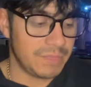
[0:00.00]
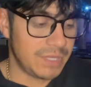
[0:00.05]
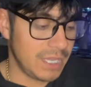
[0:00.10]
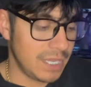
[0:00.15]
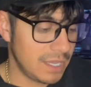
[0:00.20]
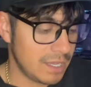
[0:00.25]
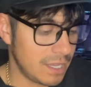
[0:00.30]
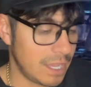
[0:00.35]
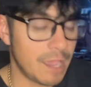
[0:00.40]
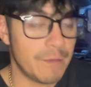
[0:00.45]

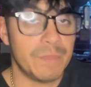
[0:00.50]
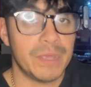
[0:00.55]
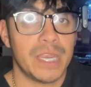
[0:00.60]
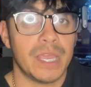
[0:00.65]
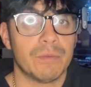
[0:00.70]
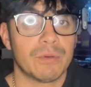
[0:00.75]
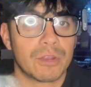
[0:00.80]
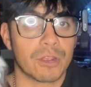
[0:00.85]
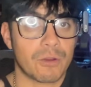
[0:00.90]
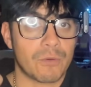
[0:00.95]
thing. I've been
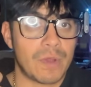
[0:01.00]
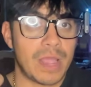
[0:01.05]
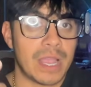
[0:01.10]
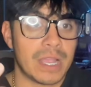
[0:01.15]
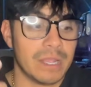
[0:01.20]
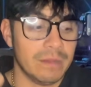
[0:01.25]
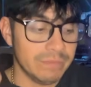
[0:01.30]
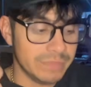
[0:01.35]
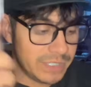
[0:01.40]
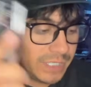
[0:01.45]
able to crack
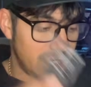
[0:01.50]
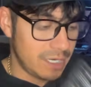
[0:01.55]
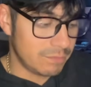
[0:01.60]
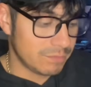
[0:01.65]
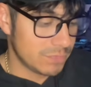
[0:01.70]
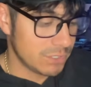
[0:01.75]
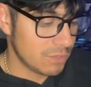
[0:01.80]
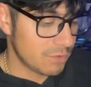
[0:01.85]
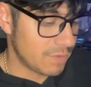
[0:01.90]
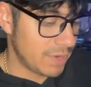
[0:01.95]
them, send them
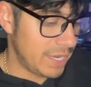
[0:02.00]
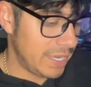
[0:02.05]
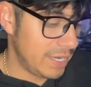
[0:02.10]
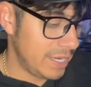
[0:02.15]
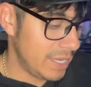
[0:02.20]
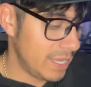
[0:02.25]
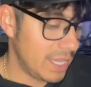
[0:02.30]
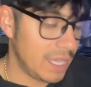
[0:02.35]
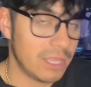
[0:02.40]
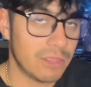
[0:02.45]
to
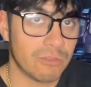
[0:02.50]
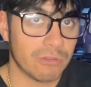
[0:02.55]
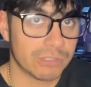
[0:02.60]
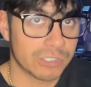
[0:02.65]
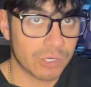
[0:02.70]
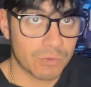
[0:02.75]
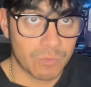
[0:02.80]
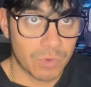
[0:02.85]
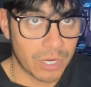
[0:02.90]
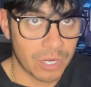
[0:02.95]
grading, and those
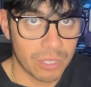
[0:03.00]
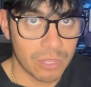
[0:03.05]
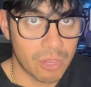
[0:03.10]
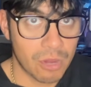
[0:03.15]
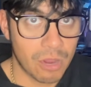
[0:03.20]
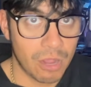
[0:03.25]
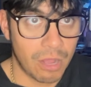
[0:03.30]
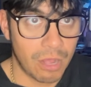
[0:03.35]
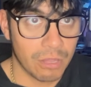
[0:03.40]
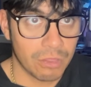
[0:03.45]
are regular
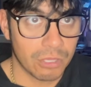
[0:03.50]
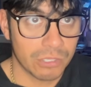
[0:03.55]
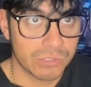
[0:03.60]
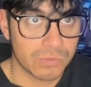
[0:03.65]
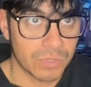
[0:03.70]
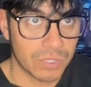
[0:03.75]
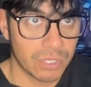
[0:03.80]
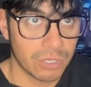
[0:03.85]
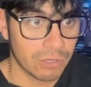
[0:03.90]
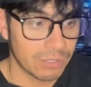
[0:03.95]
hollows
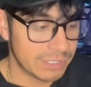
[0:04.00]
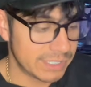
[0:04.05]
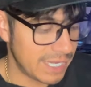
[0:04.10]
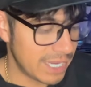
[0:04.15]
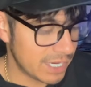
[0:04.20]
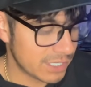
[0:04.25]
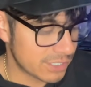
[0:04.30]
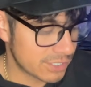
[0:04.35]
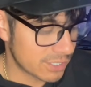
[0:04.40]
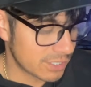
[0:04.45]
with no
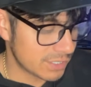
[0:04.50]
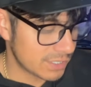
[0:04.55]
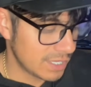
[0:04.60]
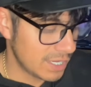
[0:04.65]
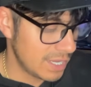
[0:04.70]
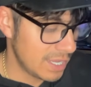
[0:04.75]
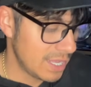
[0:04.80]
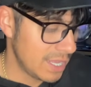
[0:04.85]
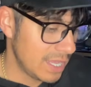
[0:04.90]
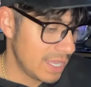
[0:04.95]
textures.
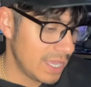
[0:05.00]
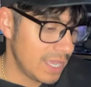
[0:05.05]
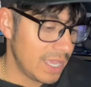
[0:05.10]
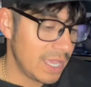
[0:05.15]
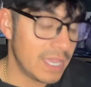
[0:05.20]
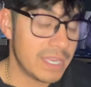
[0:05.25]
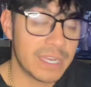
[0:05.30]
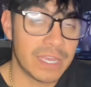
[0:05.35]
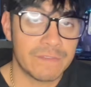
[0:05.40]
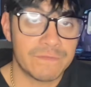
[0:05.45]

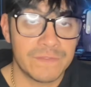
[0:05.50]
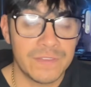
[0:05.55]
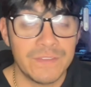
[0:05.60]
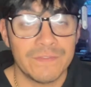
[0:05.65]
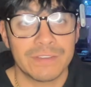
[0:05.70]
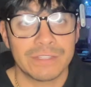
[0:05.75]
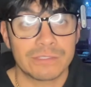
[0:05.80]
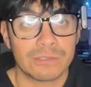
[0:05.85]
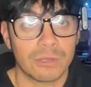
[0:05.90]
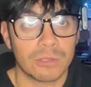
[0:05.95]
And I've
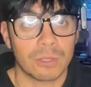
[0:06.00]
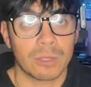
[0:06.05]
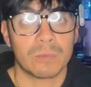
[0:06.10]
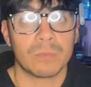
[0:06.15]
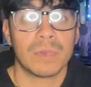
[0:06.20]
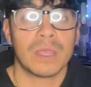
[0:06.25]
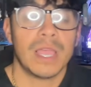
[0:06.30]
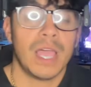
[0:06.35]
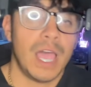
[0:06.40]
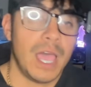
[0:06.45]
even told
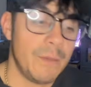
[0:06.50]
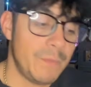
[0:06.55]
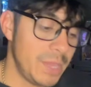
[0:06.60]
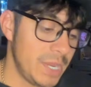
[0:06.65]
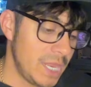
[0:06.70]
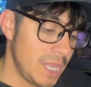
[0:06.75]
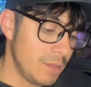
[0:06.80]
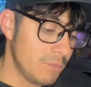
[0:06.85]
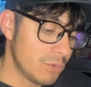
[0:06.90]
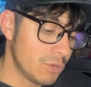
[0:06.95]
them I've been
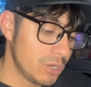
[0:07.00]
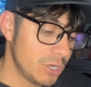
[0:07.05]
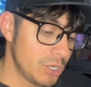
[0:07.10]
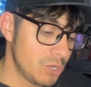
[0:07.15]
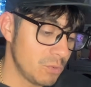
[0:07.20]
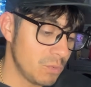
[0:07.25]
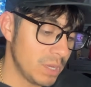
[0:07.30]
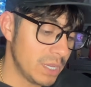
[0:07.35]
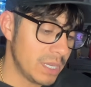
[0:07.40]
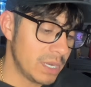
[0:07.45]
able to
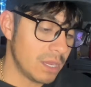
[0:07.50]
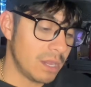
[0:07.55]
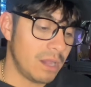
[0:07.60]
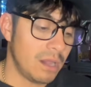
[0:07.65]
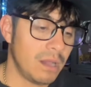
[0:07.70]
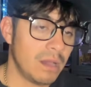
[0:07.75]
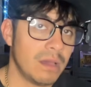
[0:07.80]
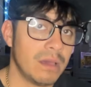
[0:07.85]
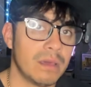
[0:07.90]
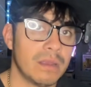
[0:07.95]
do it
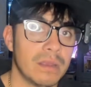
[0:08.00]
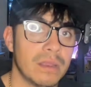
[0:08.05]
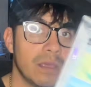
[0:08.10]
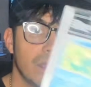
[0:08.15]
on